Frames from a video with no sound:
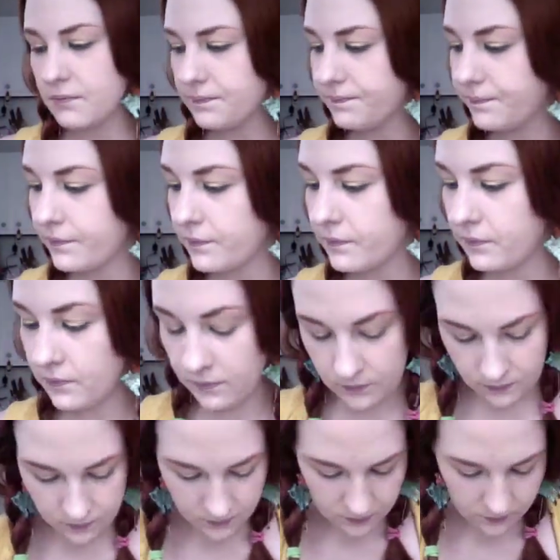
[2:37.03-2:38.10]

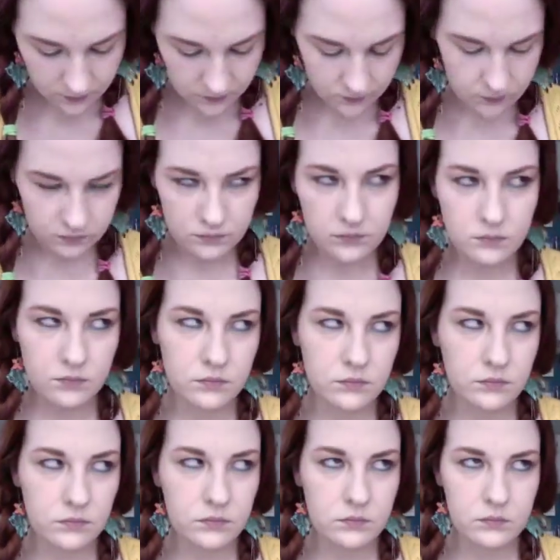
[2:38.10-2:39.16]

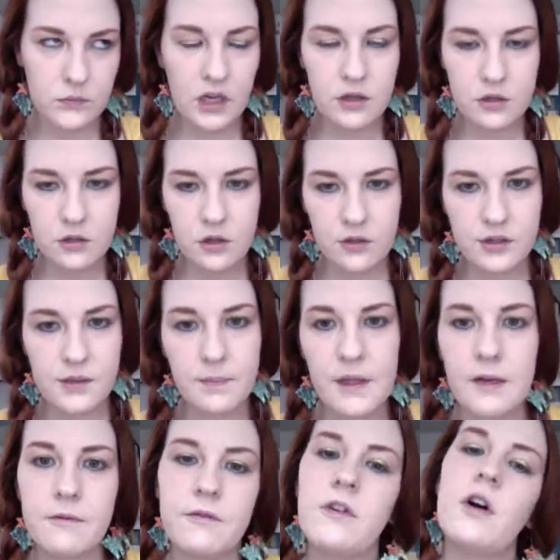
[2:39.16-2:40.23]
I just heard
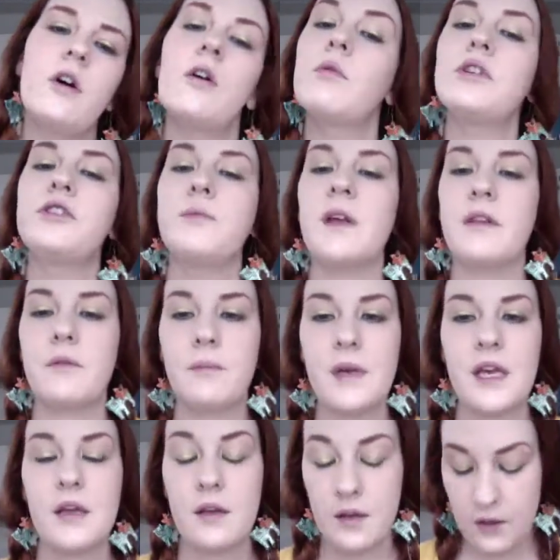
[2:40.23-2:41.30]
something fall, which makes
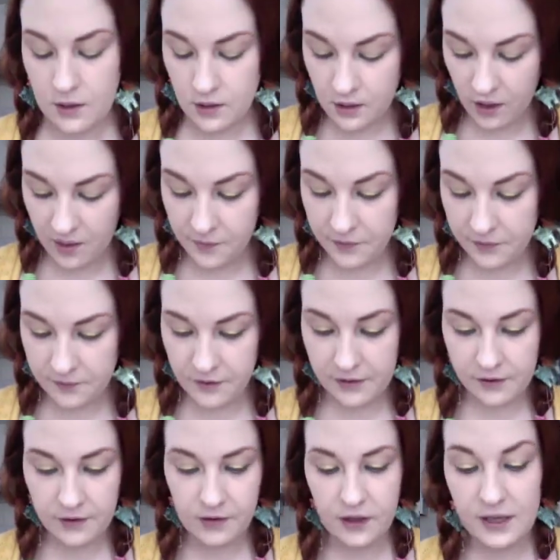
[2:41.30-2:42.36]
me almost
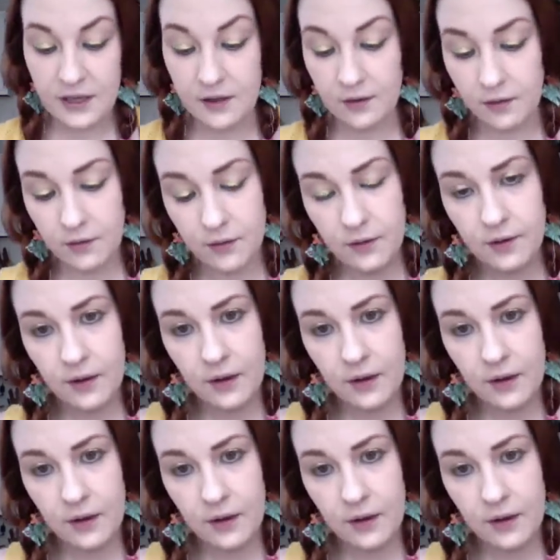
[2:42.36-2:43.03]
physically ill.